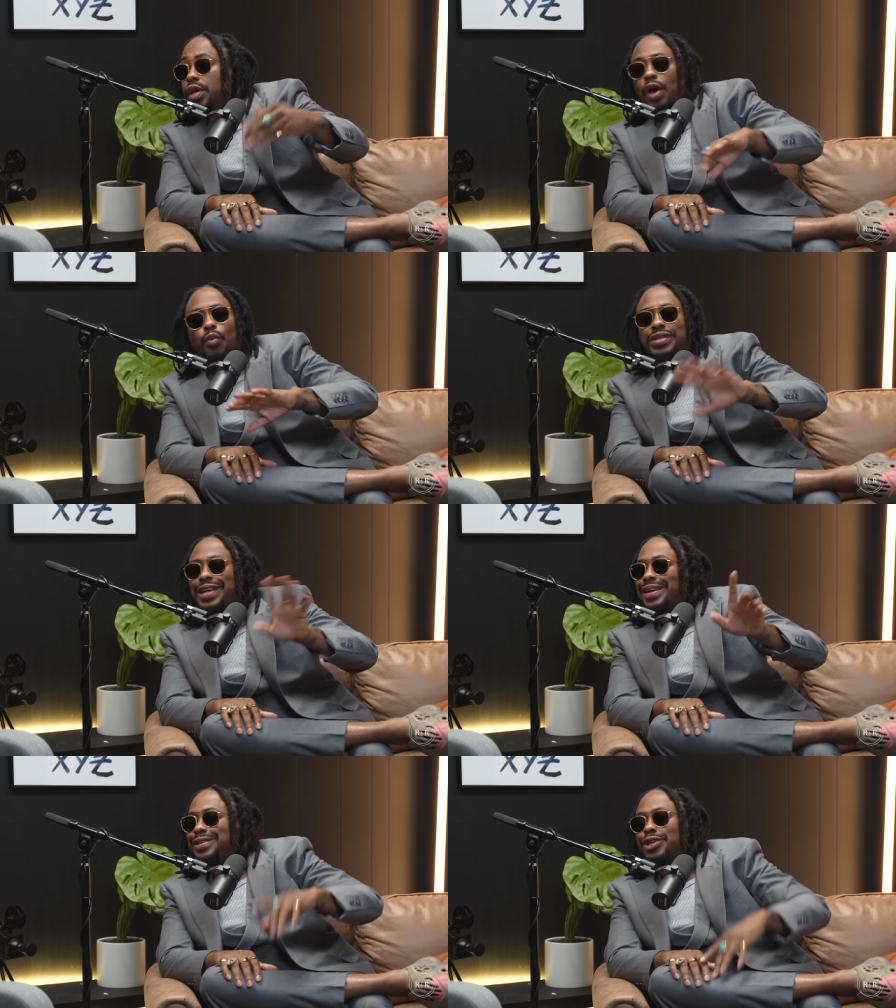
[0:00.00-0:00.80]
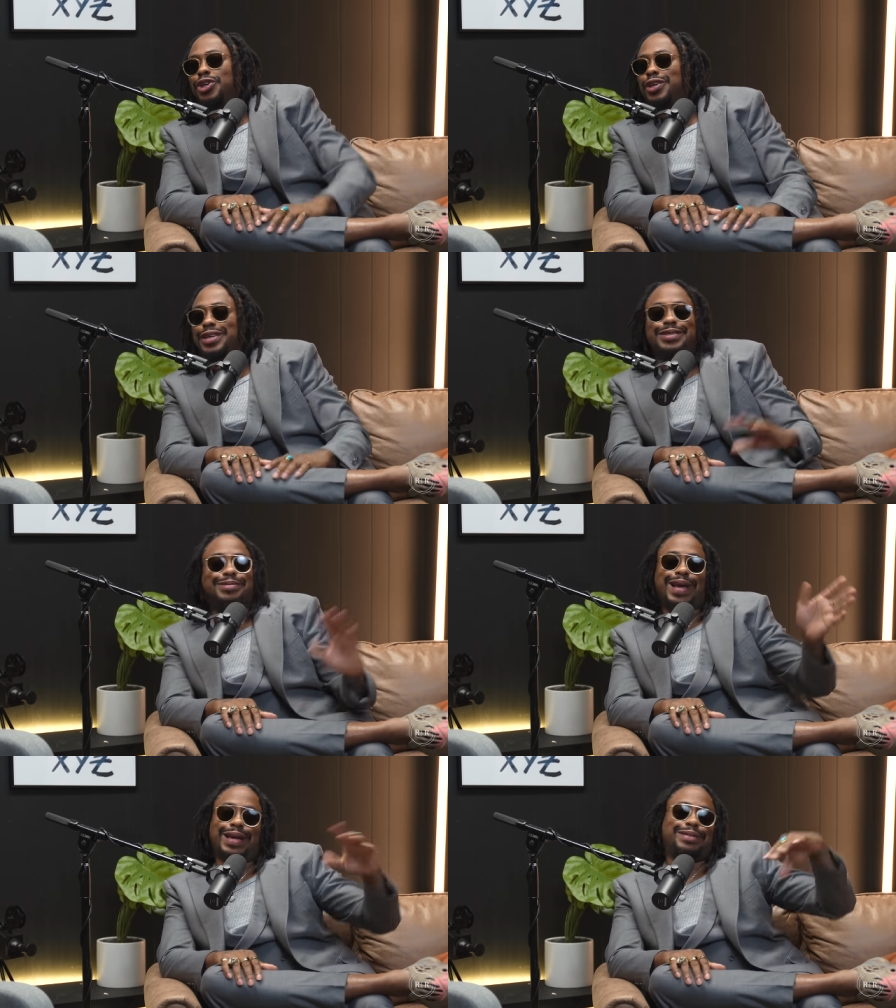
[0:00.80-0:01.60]
And once I get the hook, it's
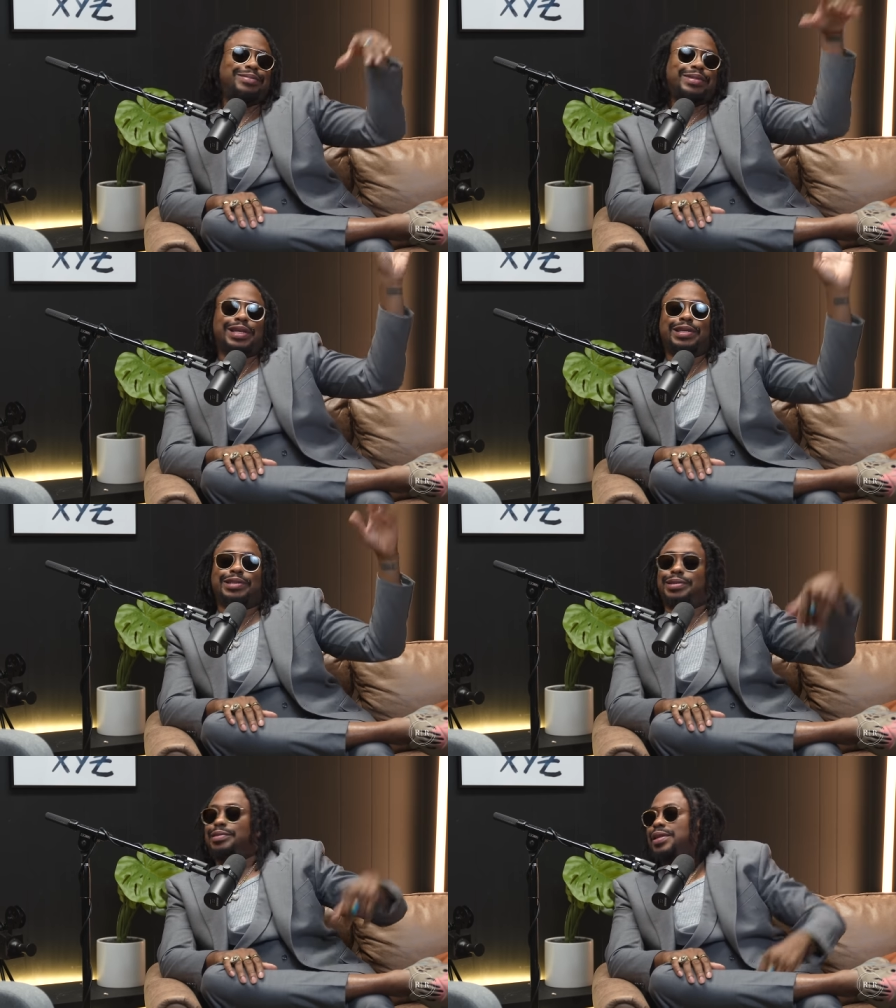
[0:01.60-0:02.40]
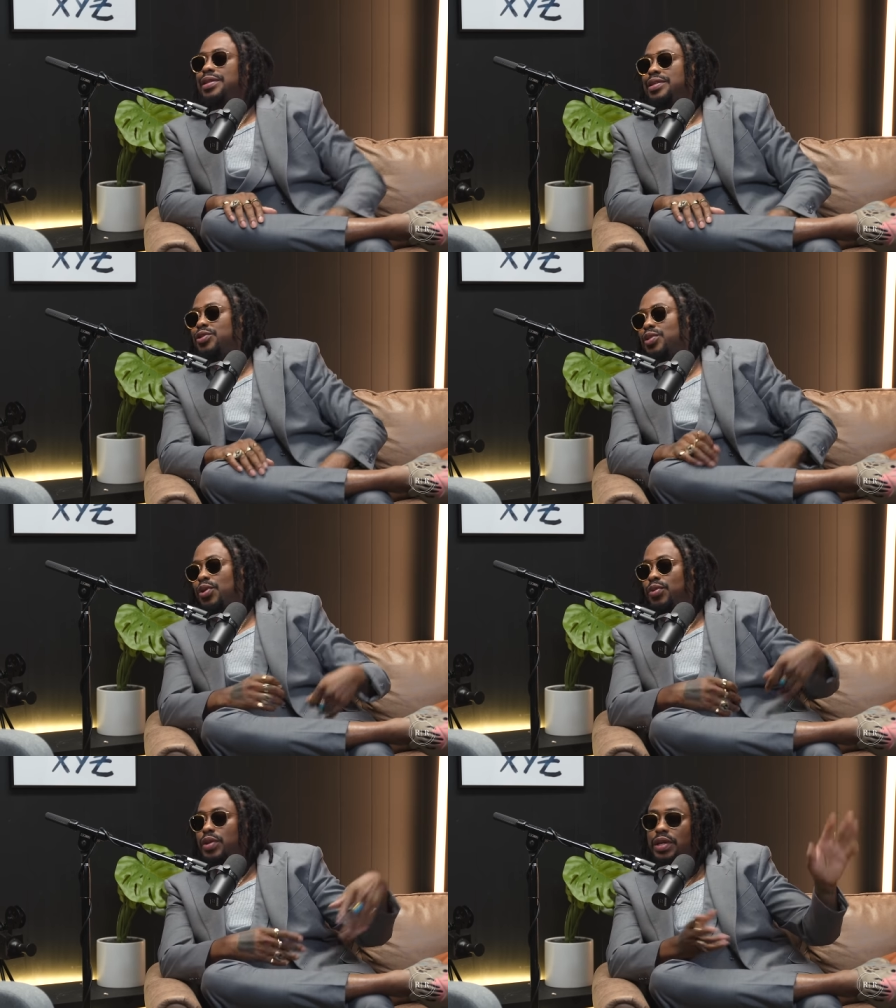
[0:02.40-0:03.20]
like, then it's, you
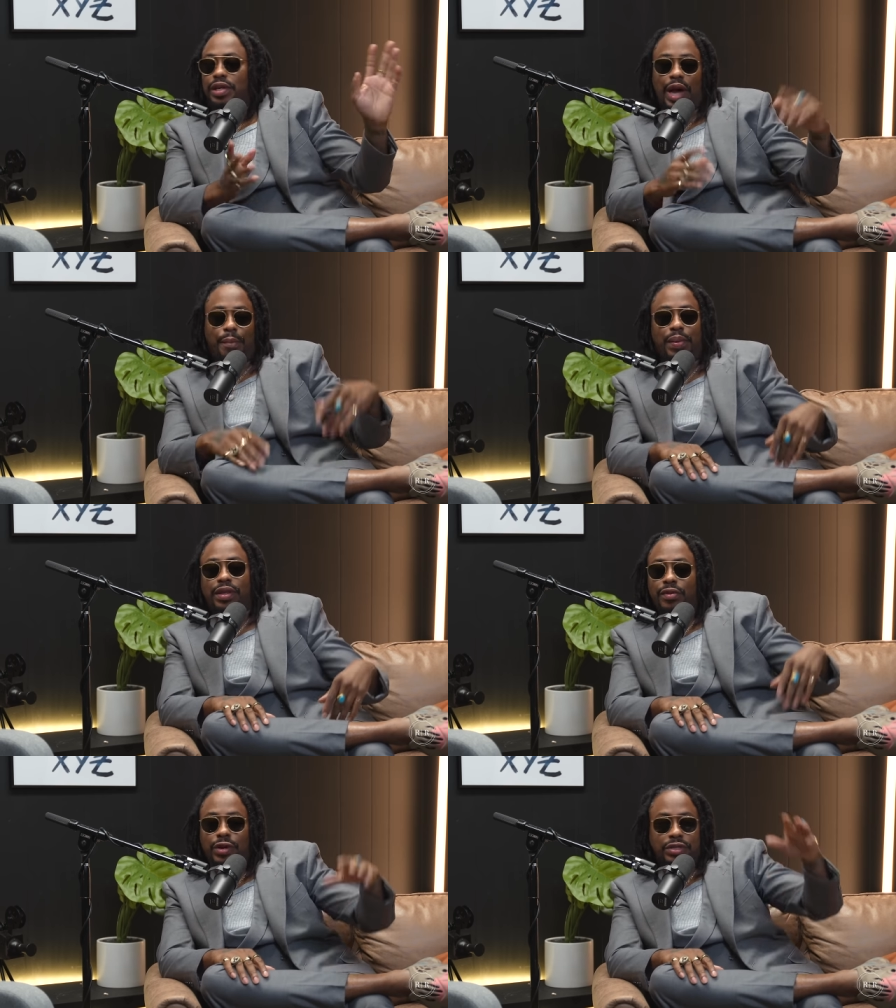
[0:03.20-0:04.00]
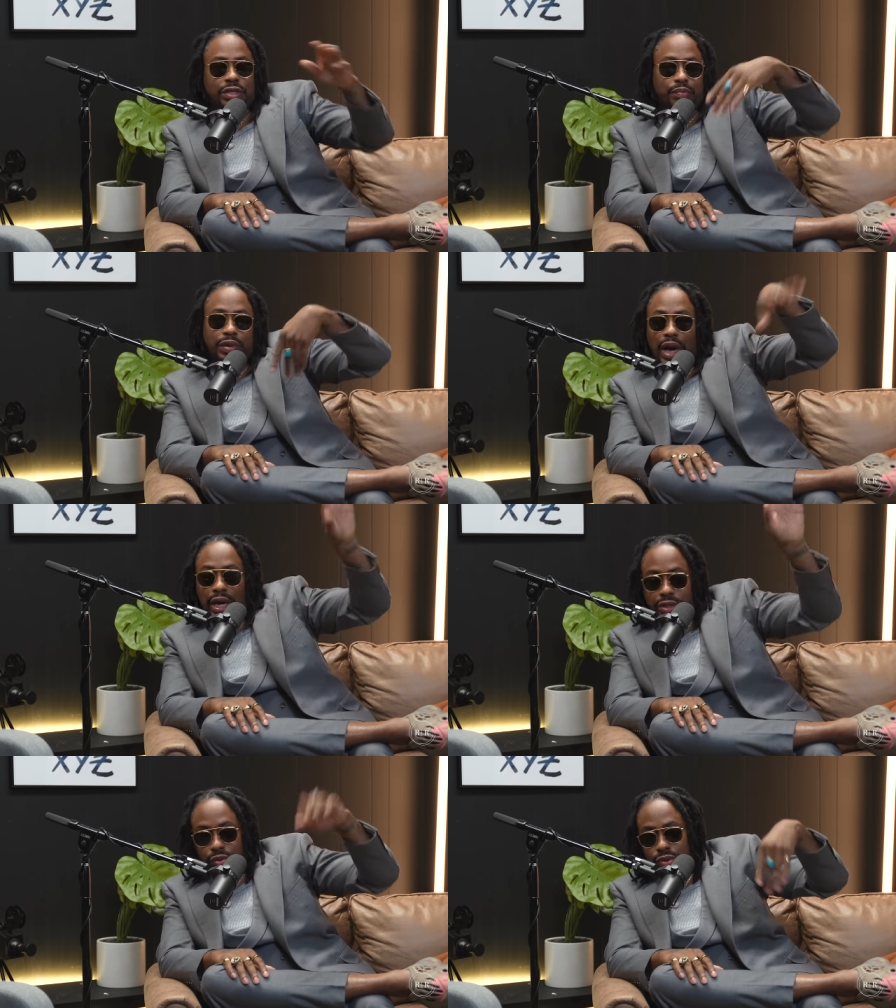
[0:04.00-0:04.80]
know, I paint the rest of the
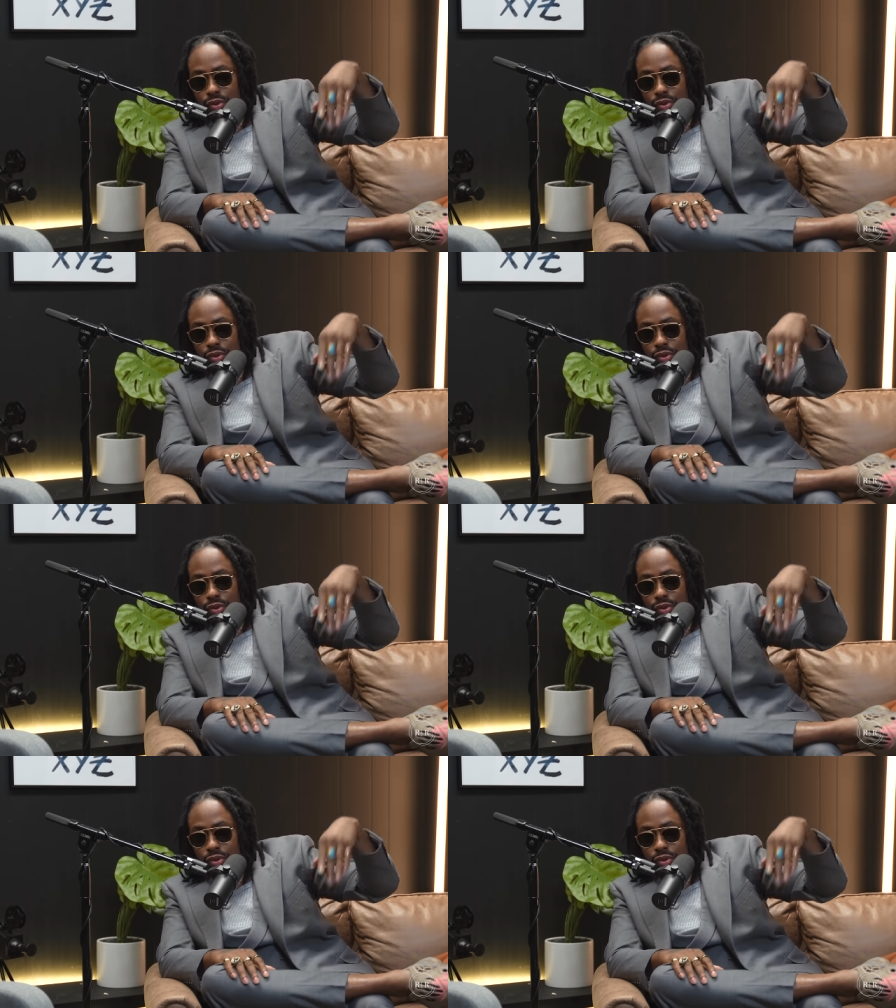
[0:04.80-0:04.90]
Picasso and